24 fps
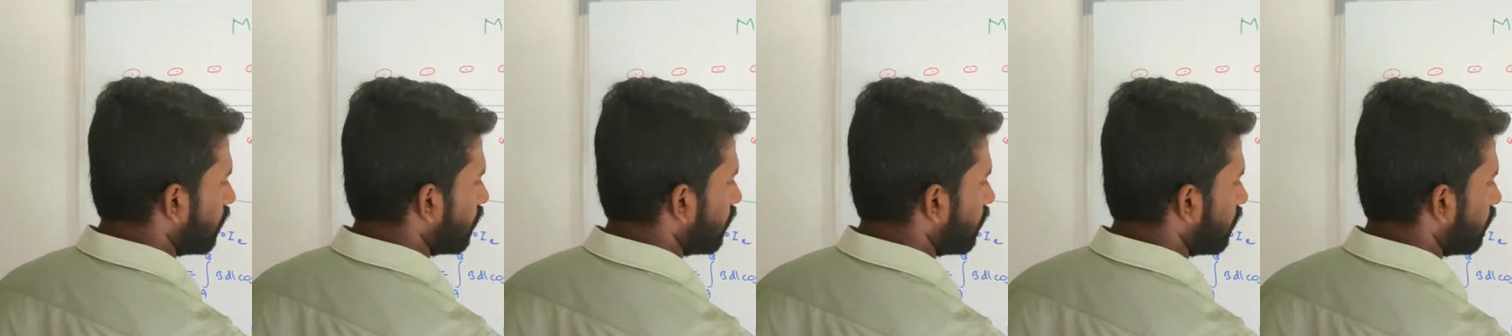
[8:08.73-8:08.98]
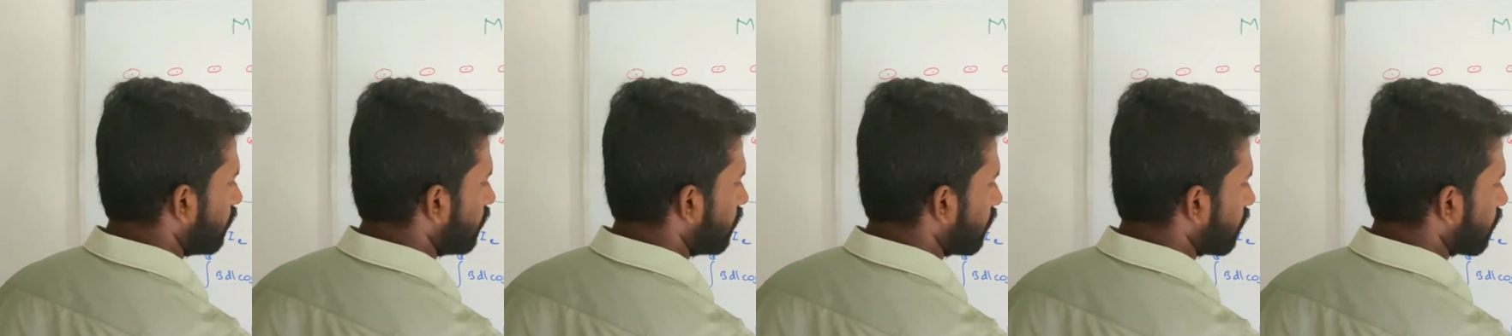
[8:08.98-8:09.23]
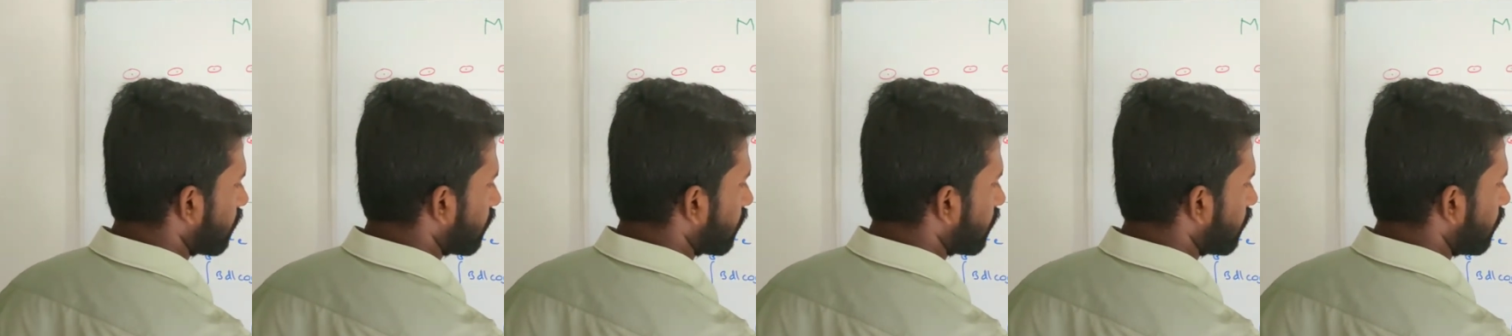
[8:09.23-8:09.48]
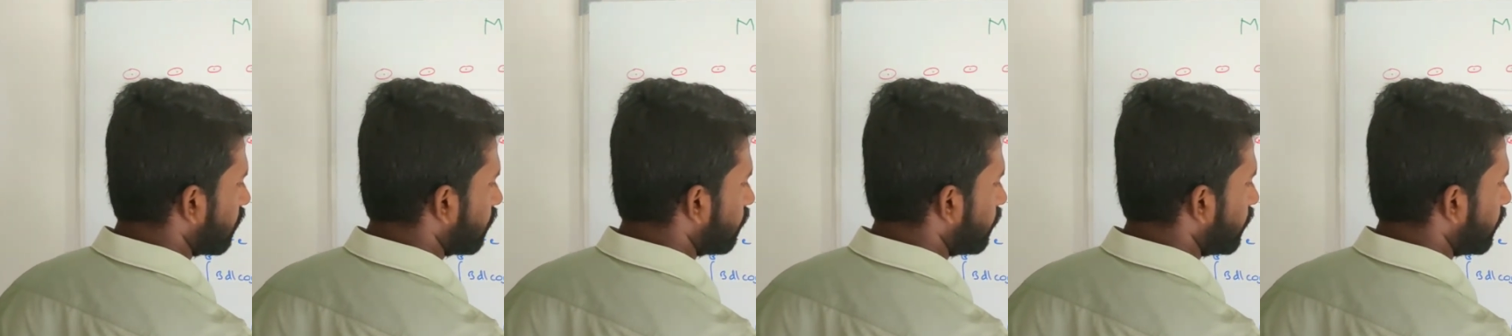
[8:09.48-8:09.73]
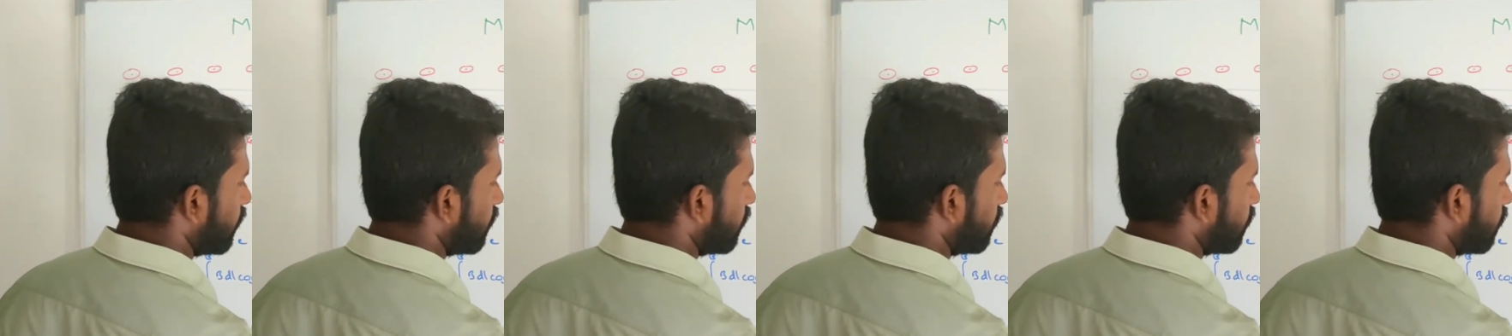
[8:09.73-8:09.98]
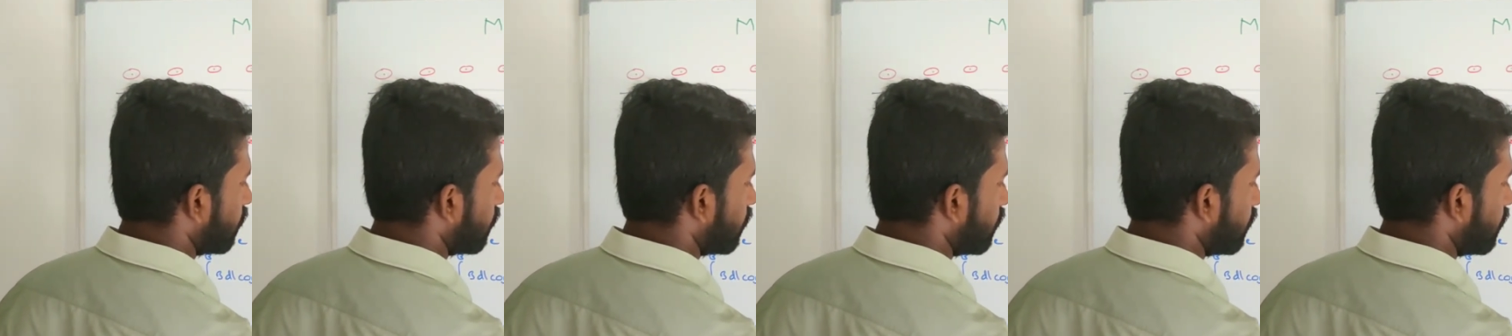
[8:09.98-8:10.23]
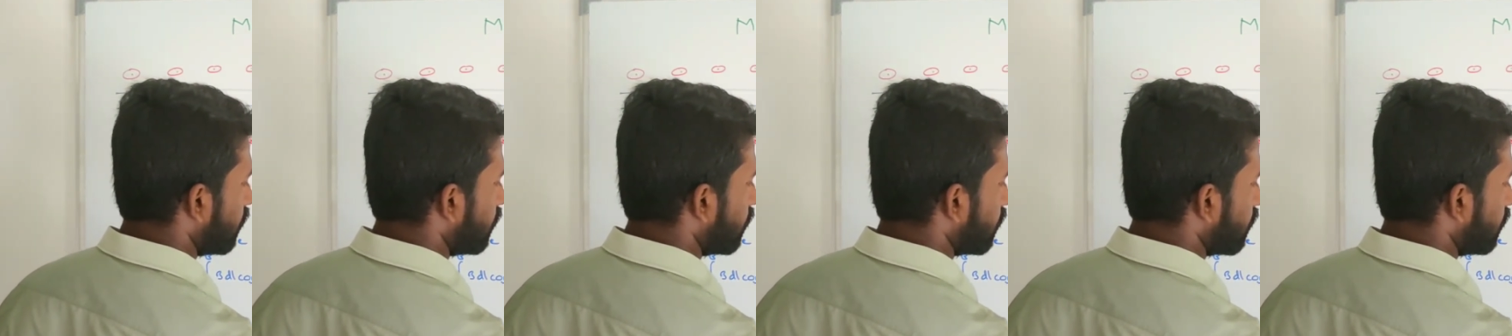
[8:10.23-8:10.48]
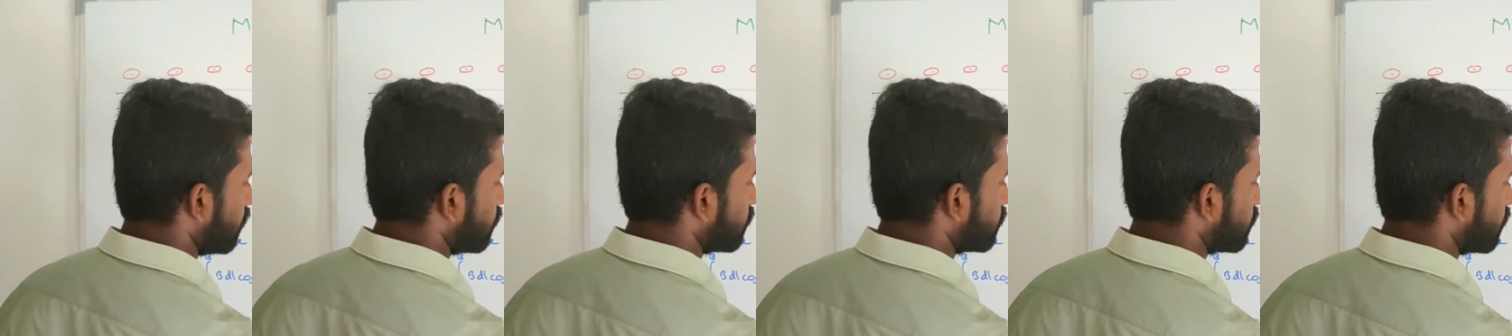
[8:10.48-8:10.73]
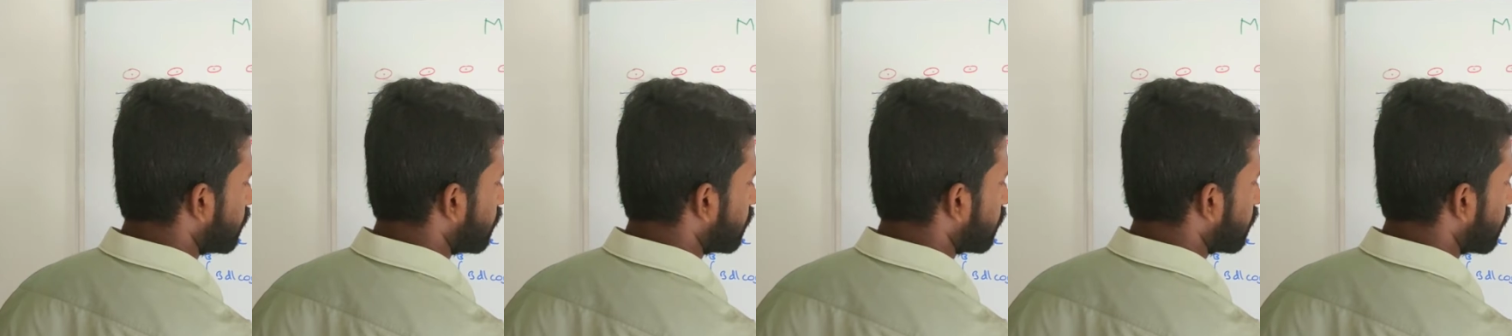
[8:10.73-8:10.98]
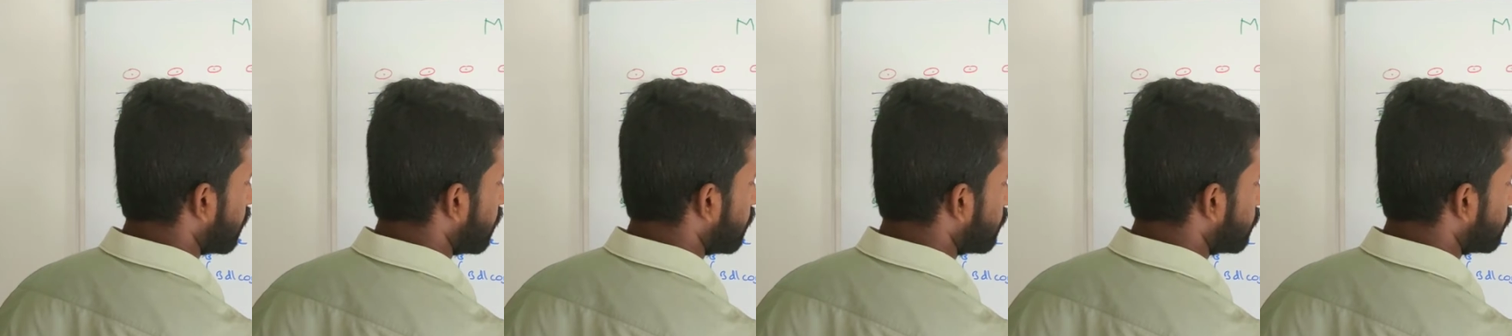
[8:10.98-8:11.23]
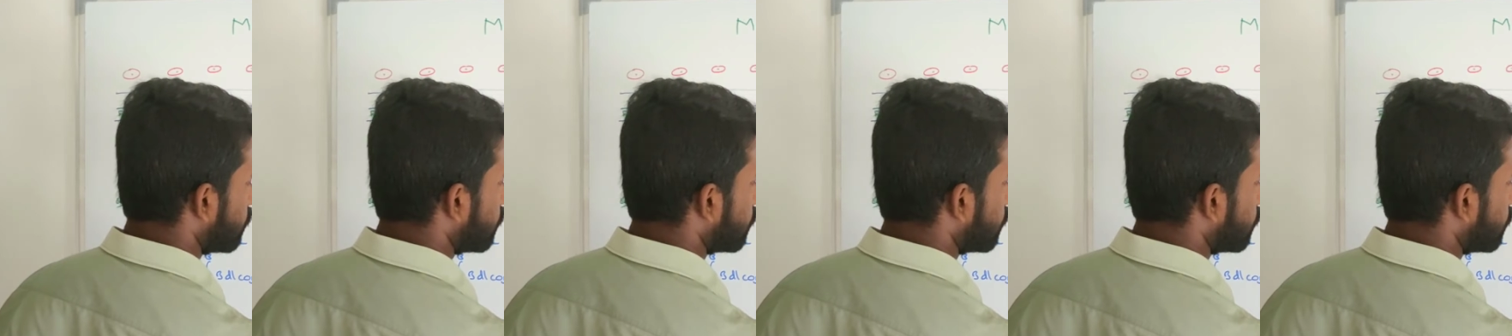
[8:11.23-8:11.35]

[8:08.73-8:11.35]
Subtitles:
Integral B dot dl is equal